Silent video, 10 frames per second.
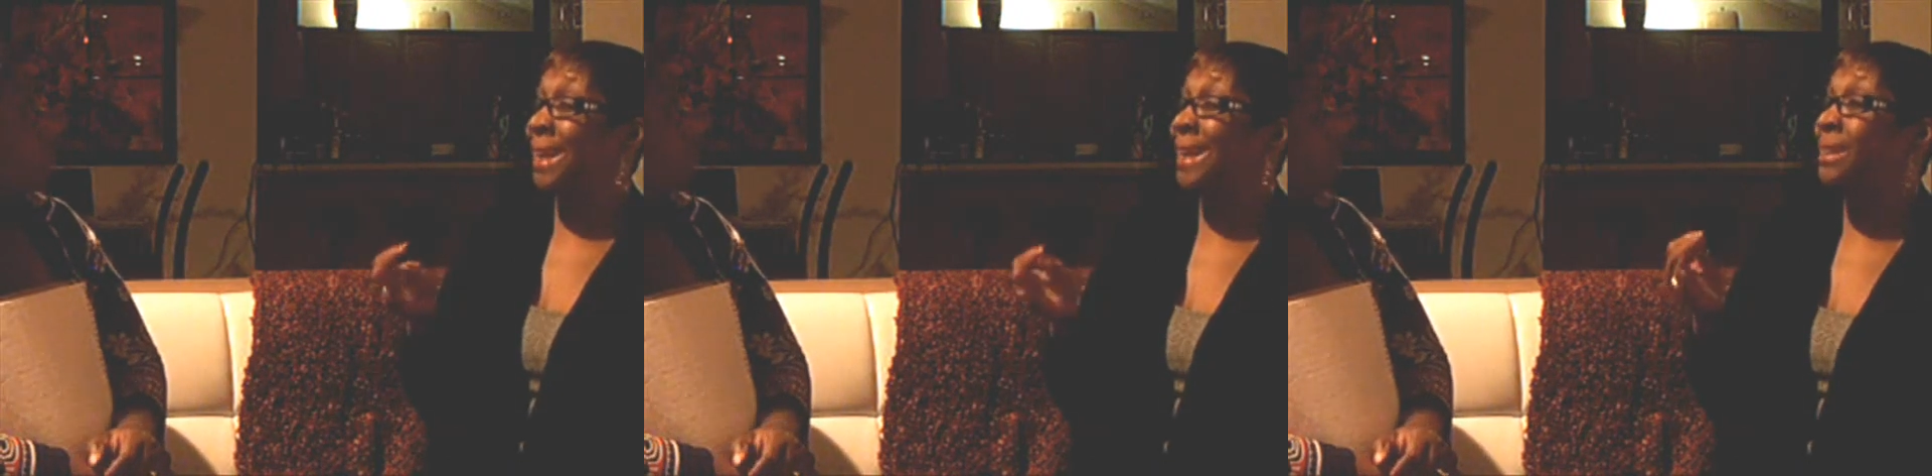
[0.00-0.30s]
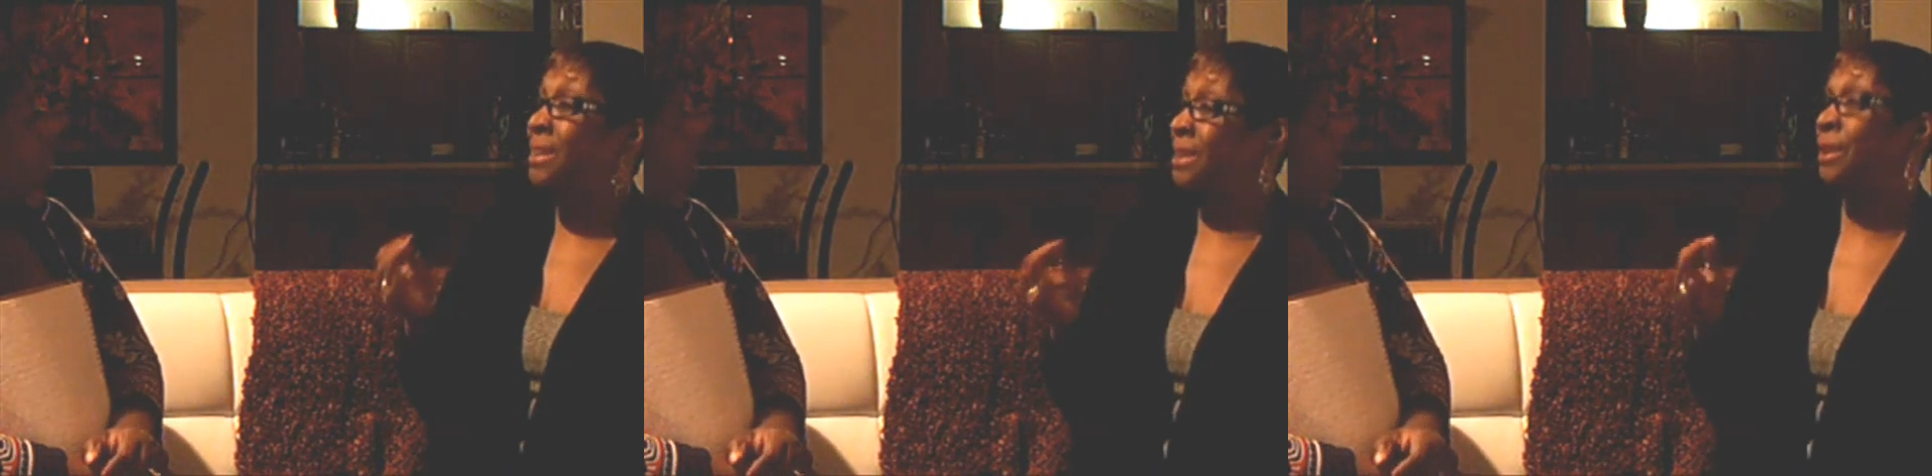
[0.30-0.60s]

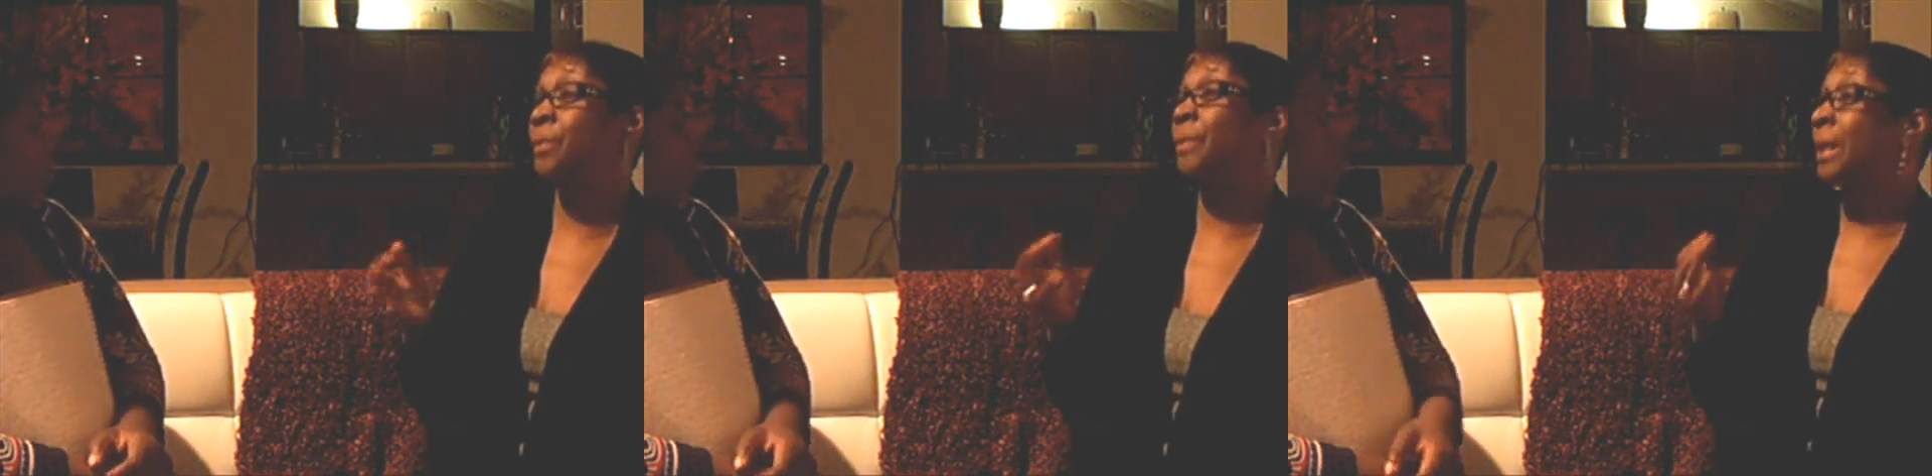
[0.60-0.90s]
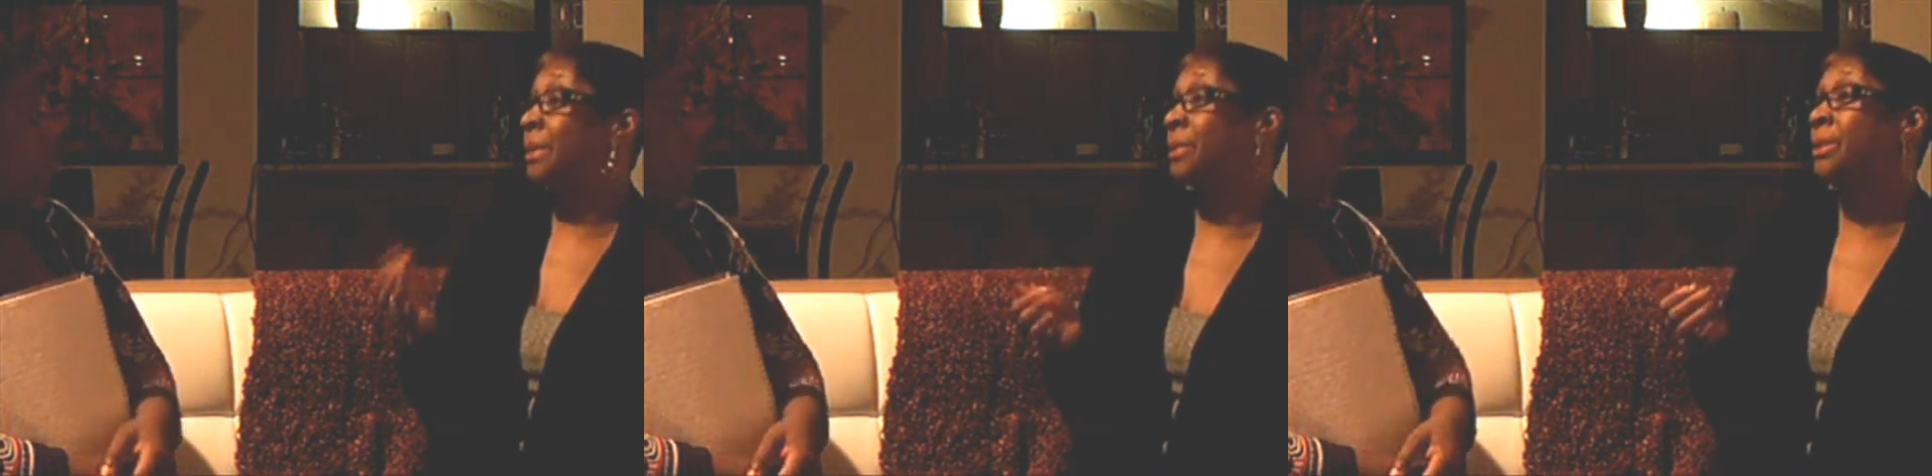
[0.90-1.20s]
86
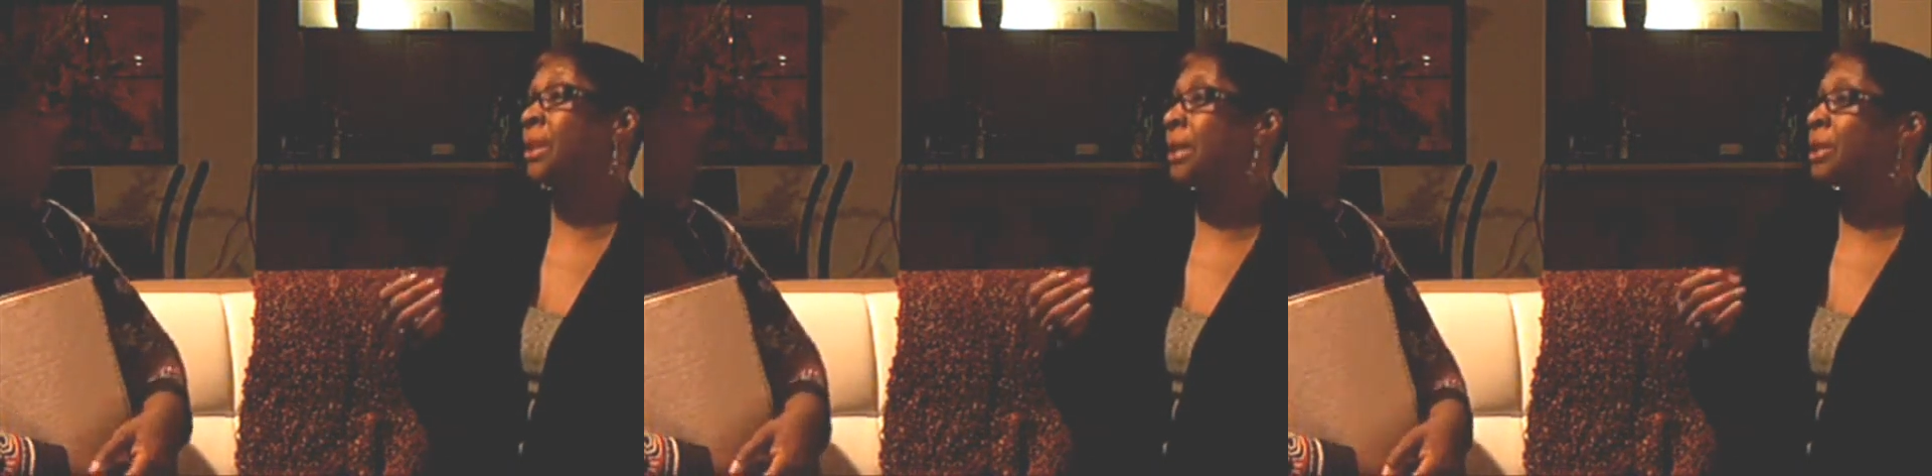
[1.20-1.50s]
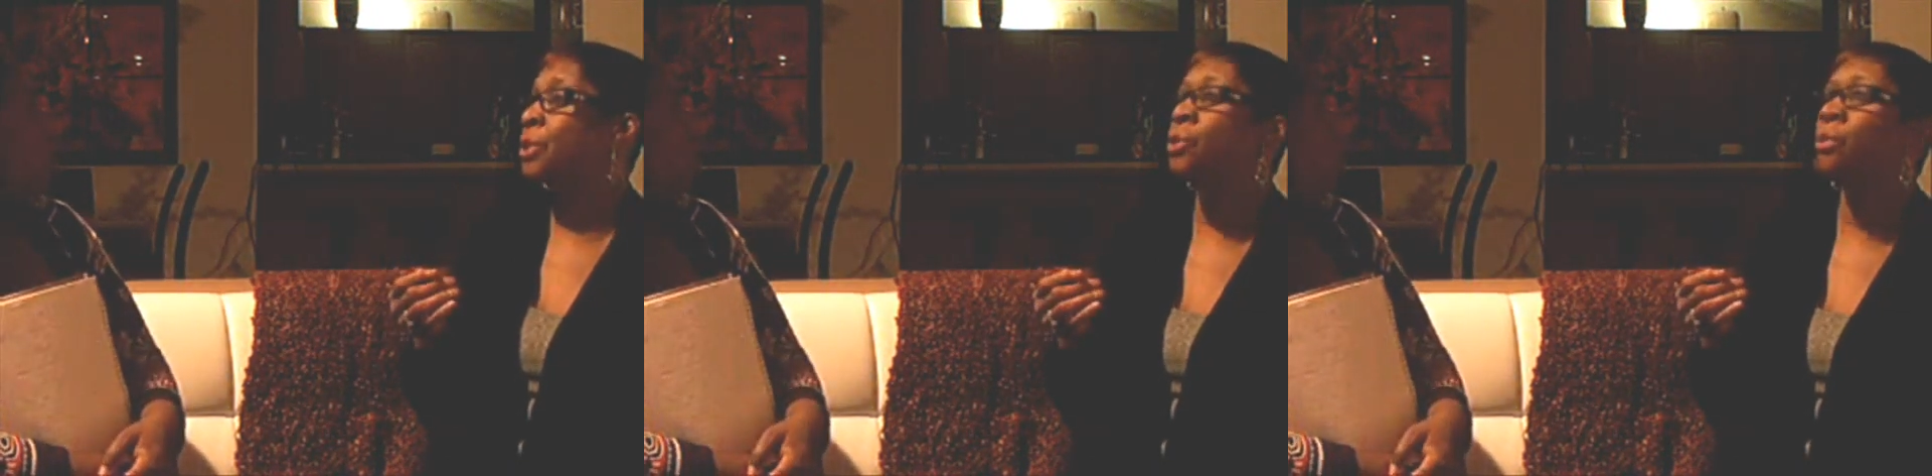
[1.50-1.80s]
flights of
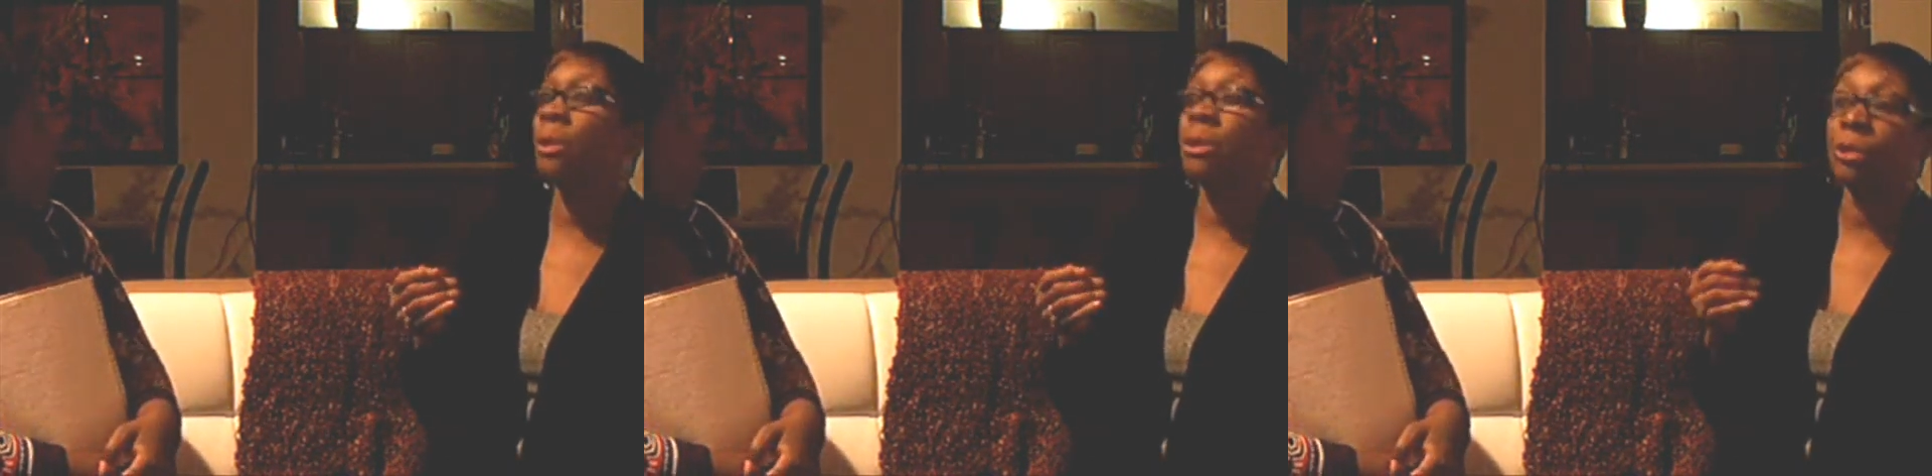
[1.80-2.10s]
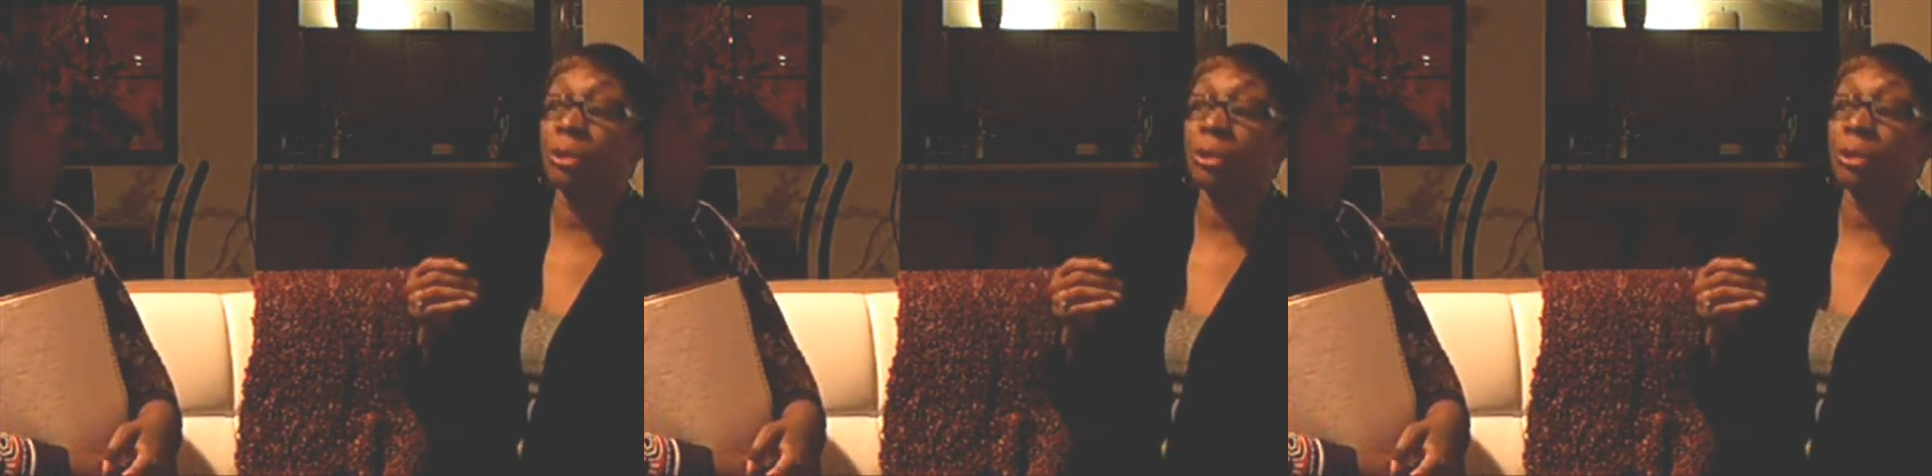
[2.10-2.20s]
stairs, you are